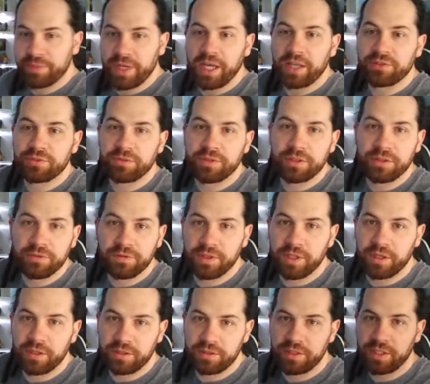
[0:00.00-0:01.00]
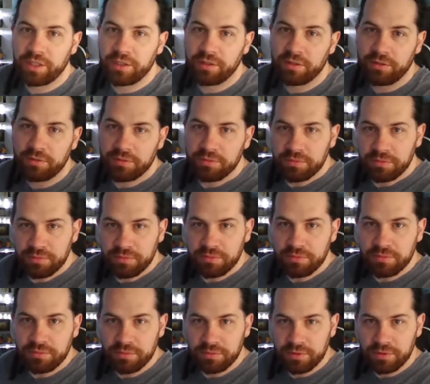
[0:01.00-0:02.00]
Mask right over there, Nintendo.
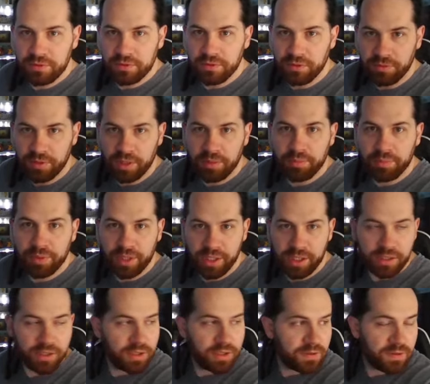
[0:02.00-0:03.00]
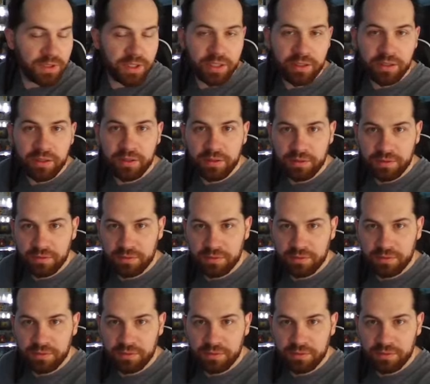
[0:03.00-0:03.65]
So when I'm playing this later,